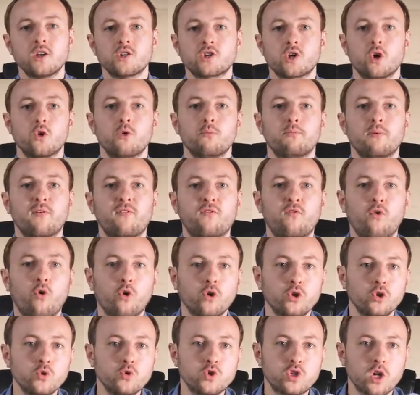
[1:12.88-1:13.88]
So
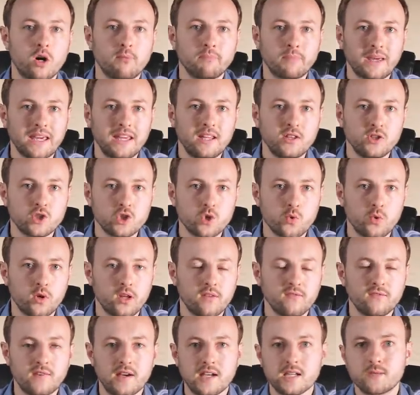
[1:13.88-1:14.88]
before you jump into
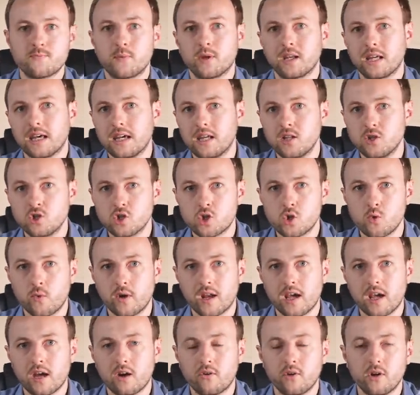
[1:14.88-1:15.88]
an investment, into
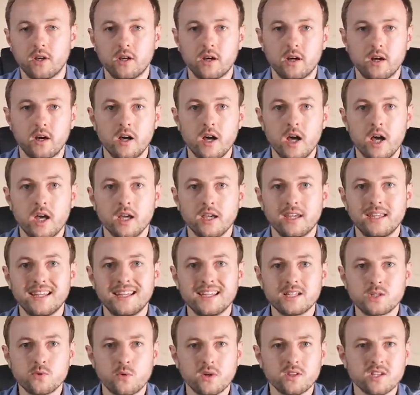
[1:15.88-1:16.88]
an area, you
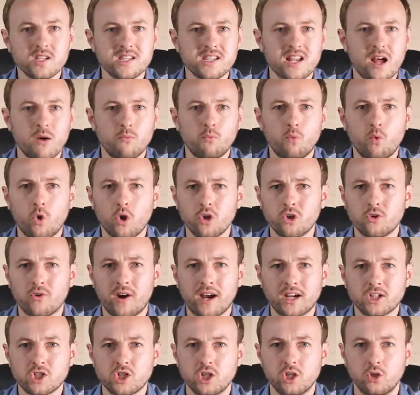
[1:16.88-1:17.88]
need to understand what you're
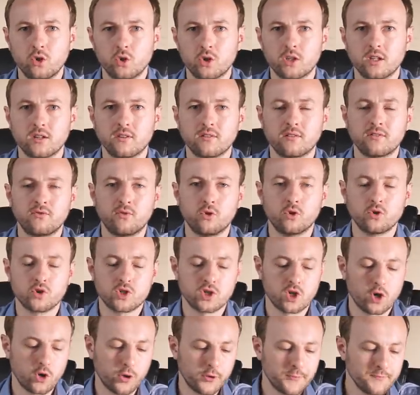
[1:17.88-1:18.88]
actually looking for.
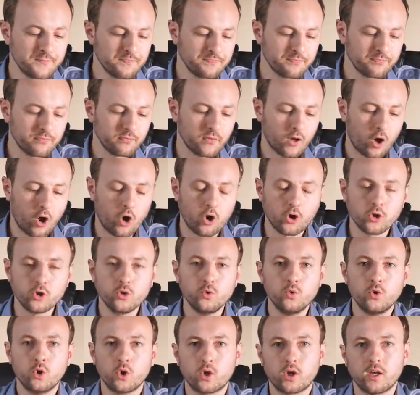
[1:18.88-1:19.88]
So are
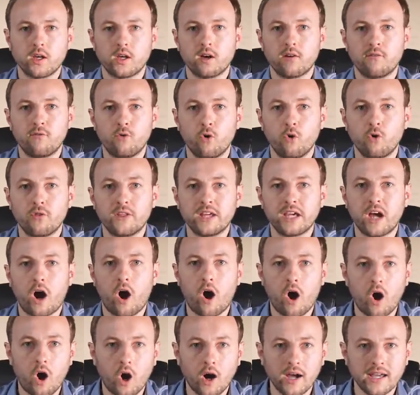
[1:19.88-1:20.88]
you looking for the
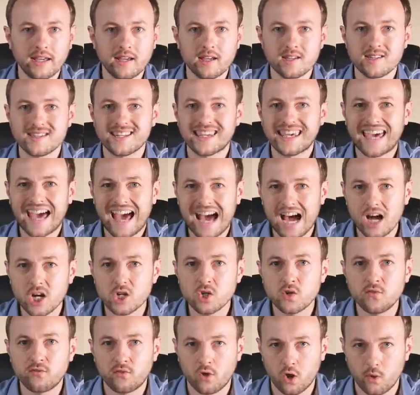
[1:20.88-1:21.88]
highest
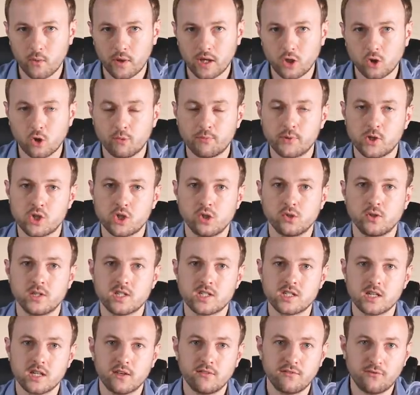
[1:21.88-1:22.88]
cash flowing
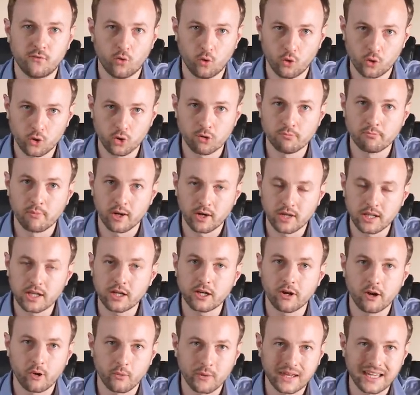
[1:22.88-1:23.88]
opportunity for your money
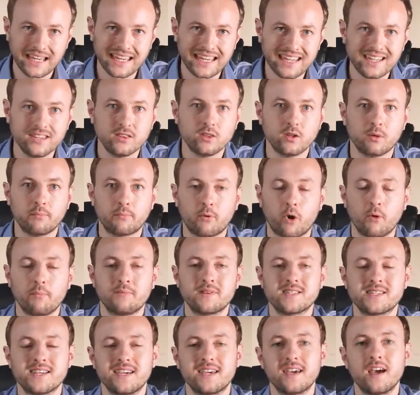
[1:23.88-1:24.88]
going in the
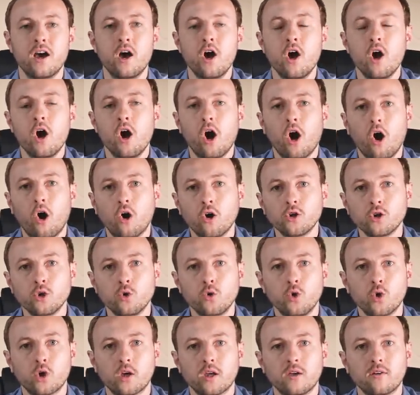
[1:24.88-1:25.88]
property? Are
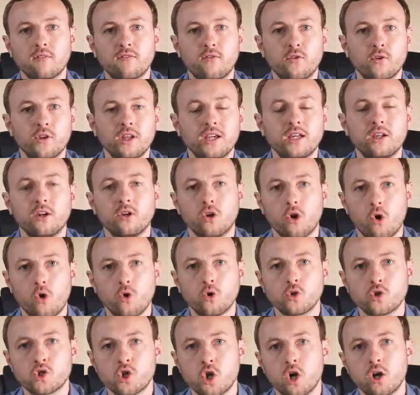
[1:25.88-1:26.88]
you looking for the
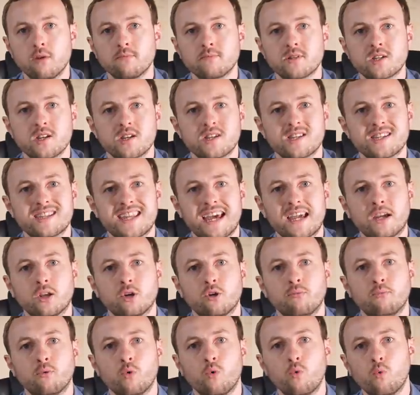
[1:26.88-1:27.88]
long-term
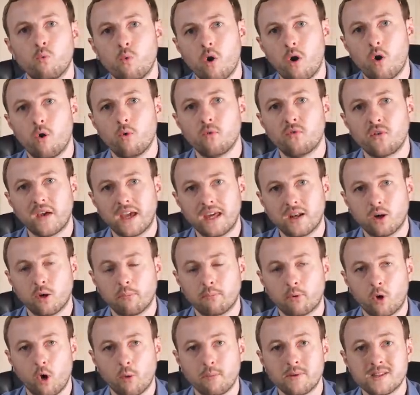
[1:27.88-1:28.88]
sustainable wealth in
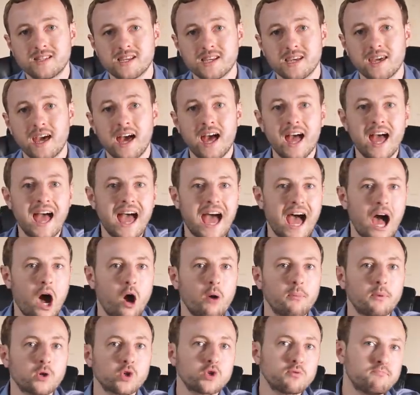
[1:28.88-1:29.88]
a property?
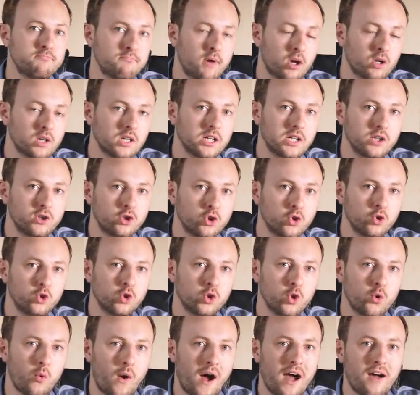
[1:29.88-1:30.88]
How much money do
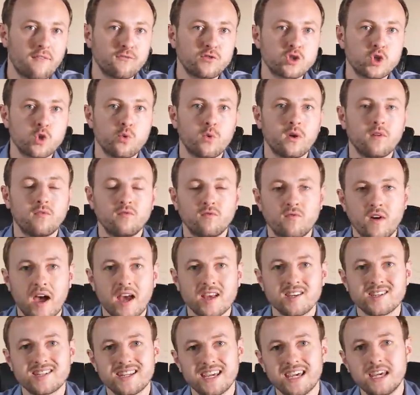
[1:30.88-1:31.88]
you have to
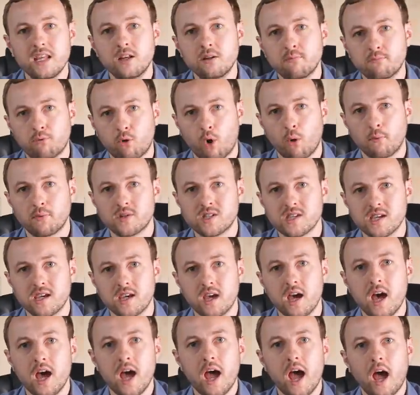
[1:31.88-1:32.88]
invest in
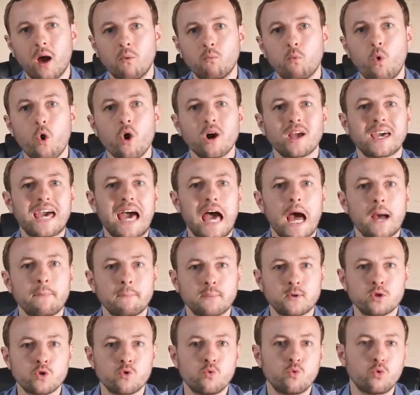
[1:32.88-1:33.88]
property? And what
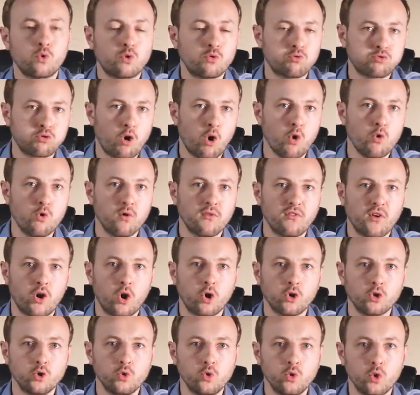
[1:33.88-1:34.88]
capital growth
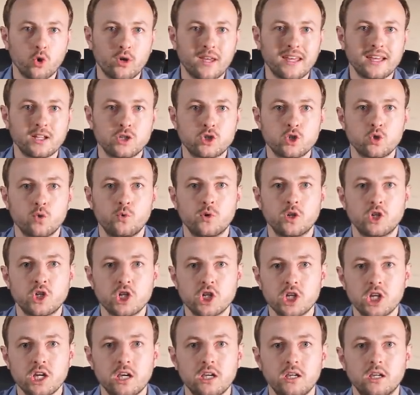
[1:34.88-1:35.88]
are you looking to
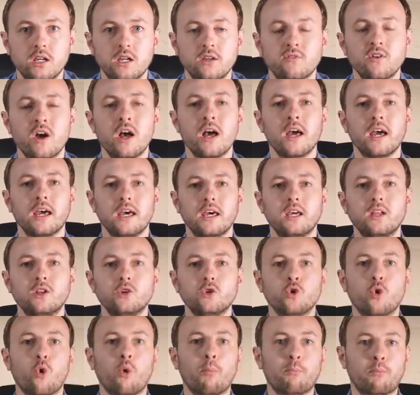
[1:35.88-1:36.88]
achieve
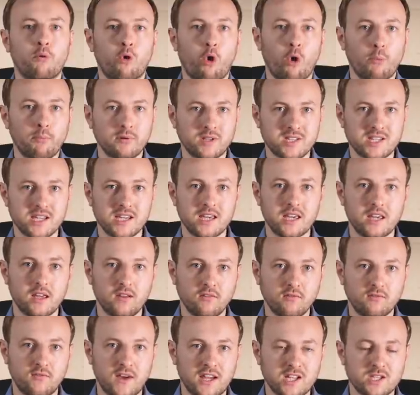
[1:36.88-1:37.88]
in your property
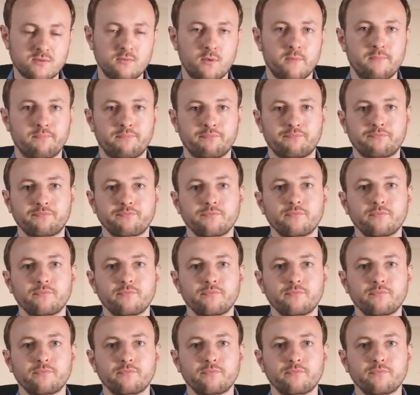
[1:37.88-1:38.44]
investment?